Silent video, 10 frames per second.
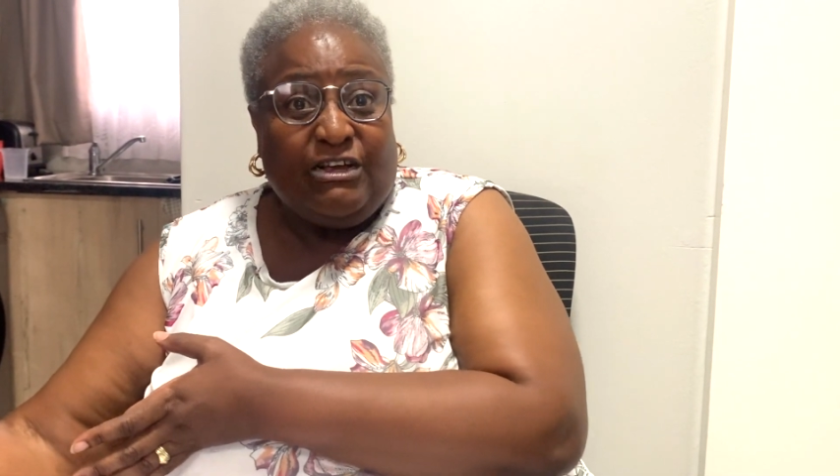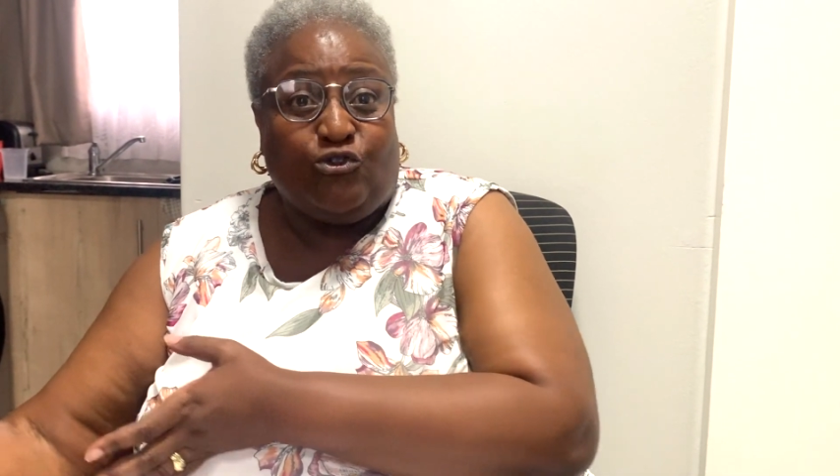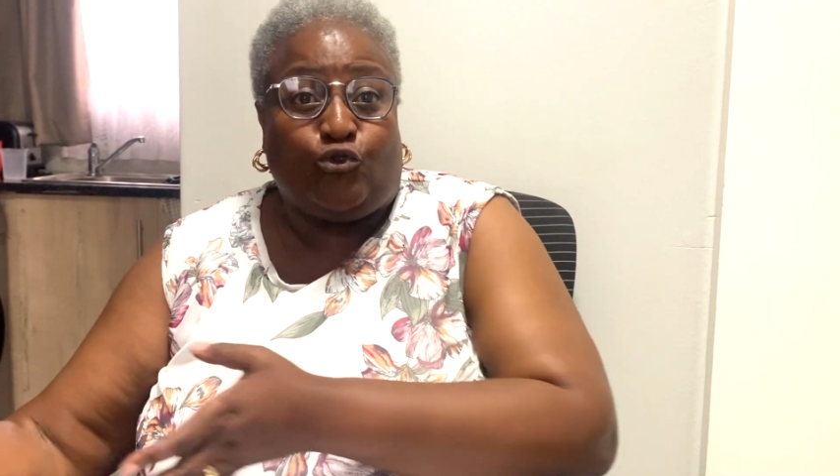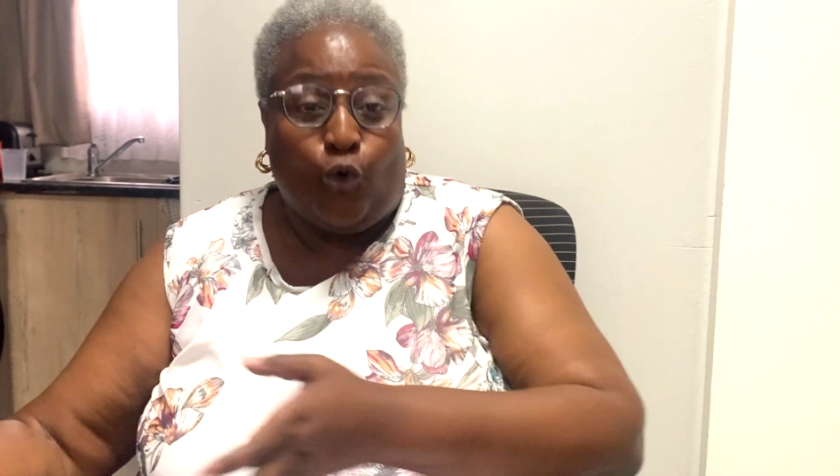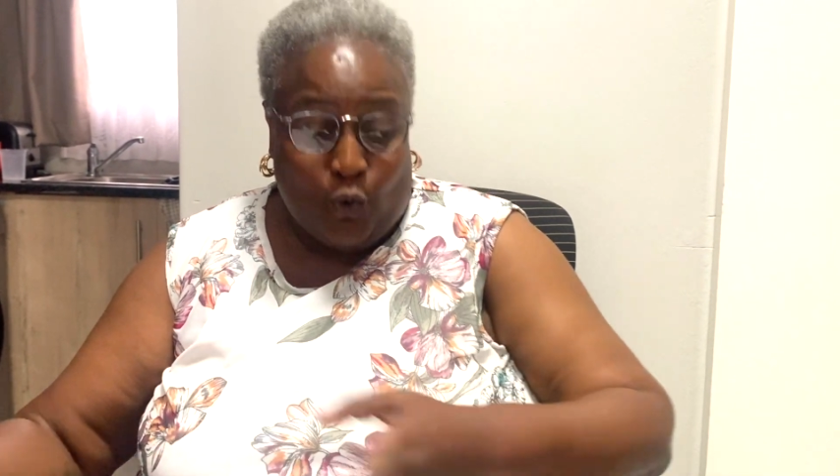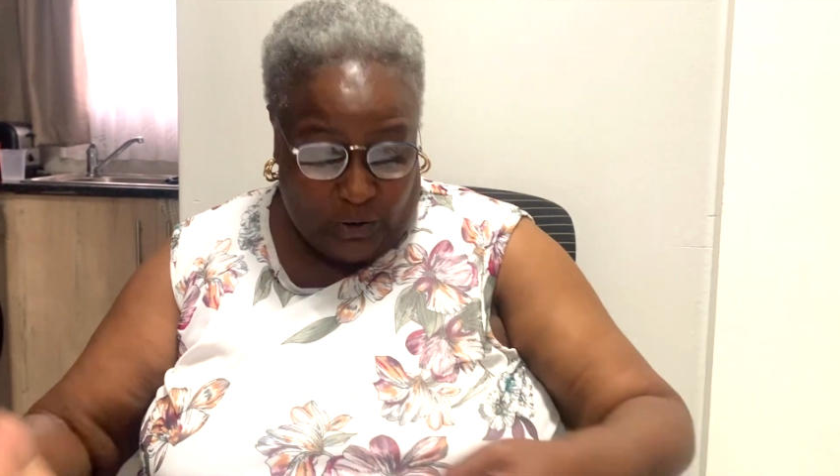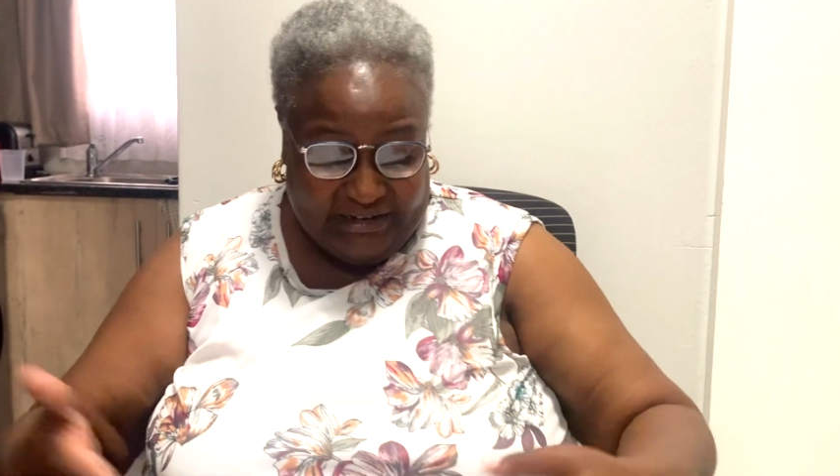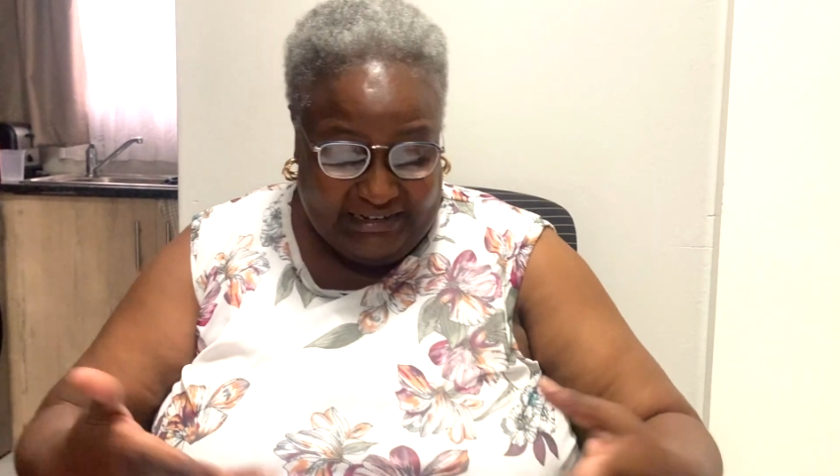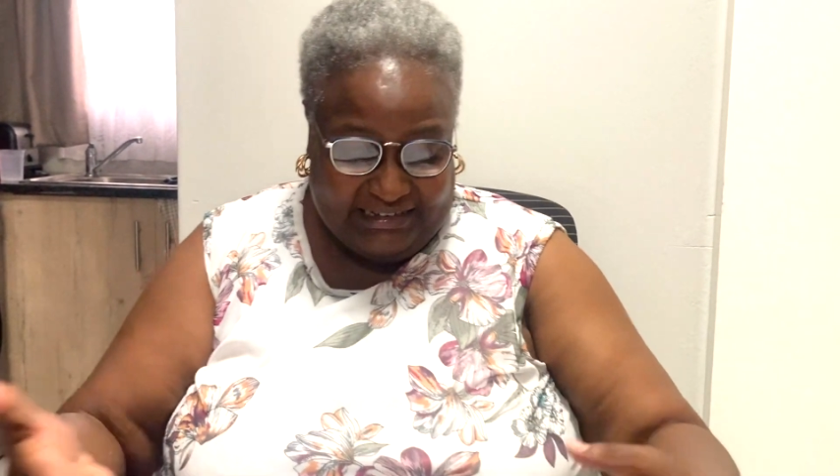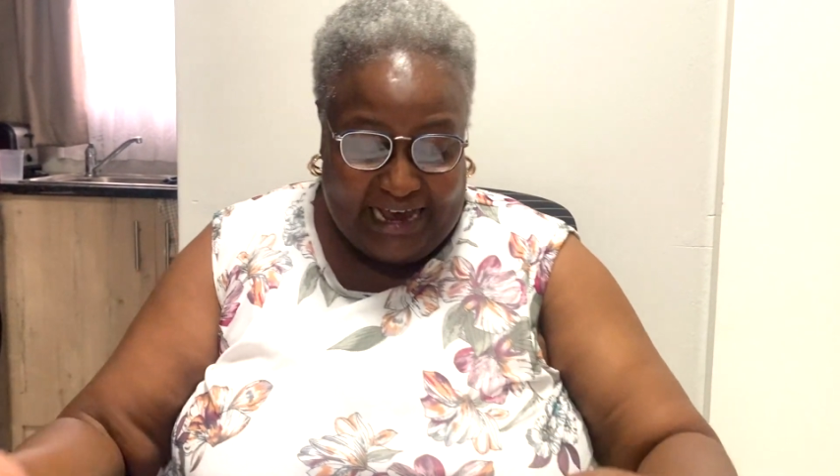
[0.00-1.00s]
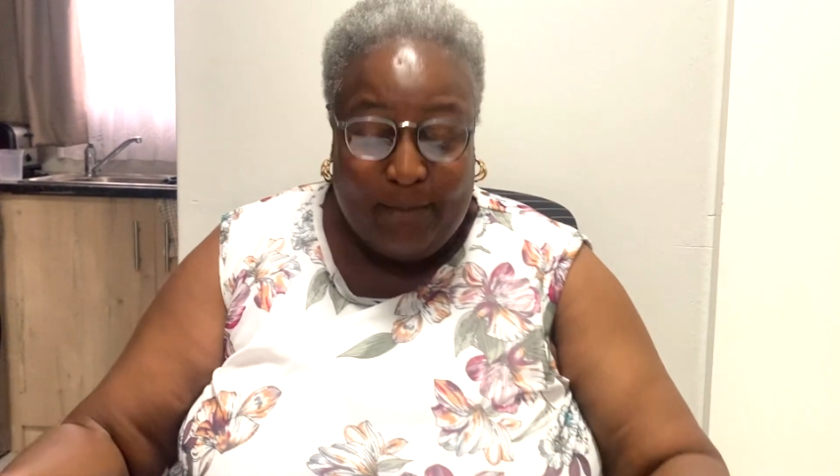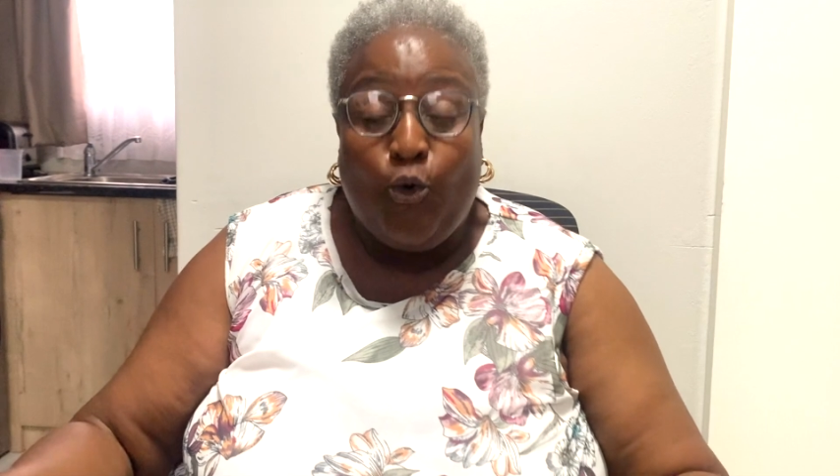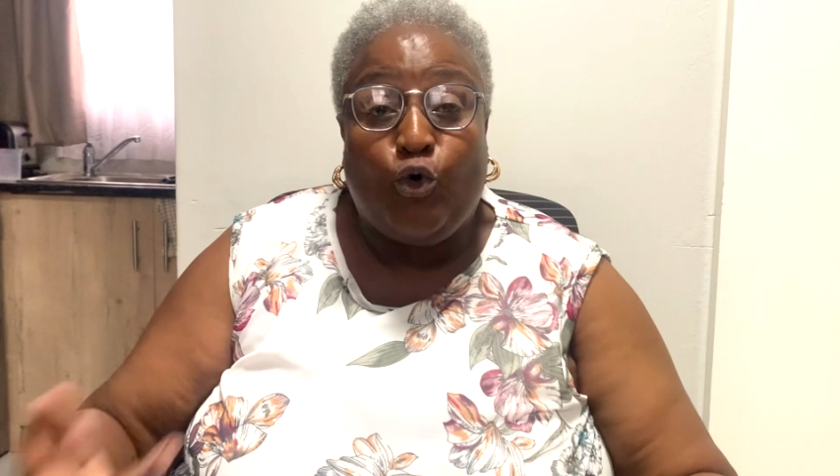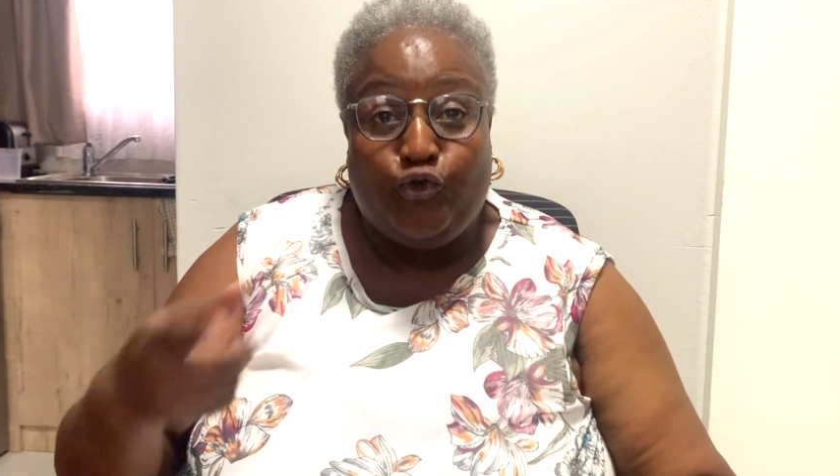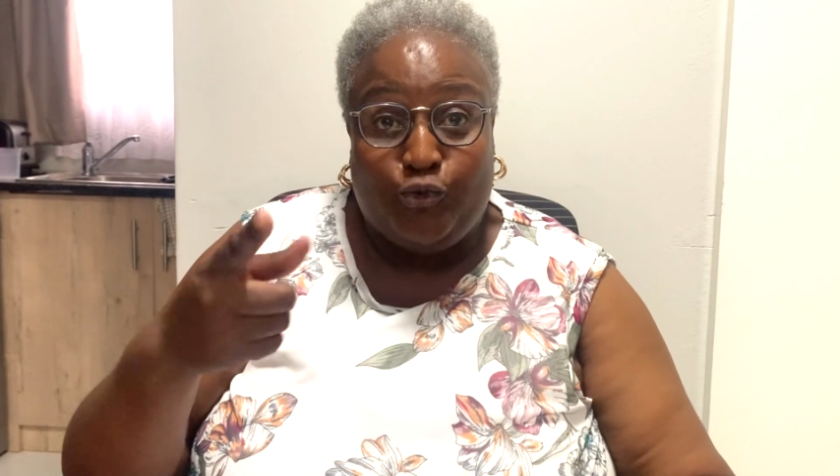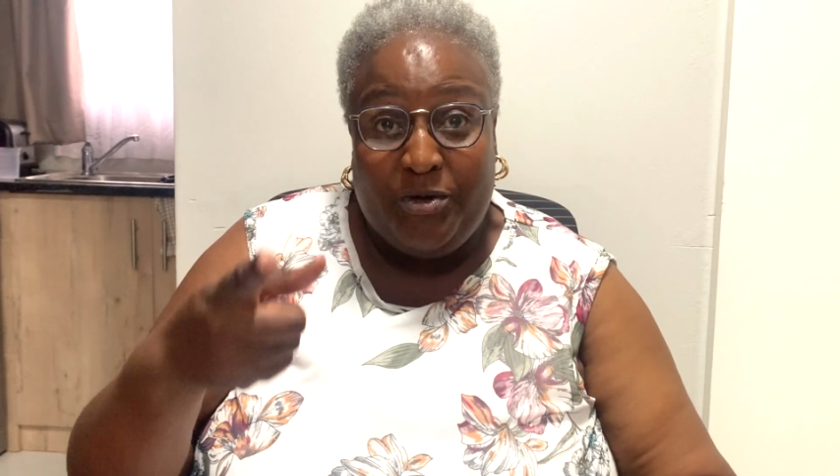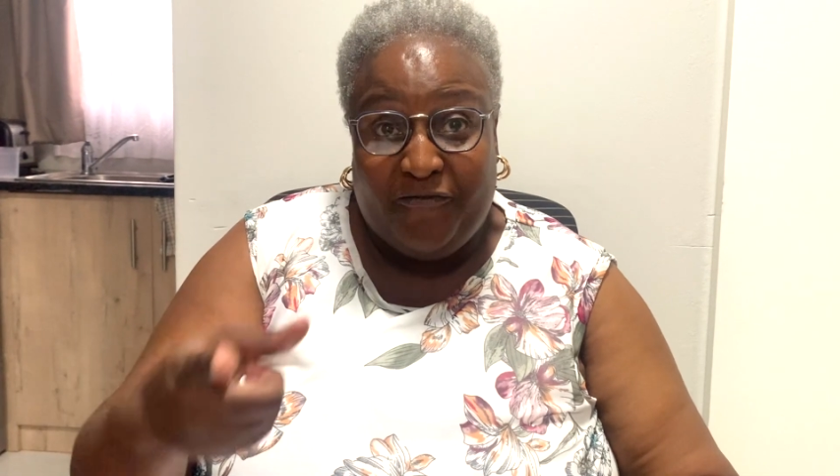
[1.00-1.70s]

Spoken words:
So it is time consuming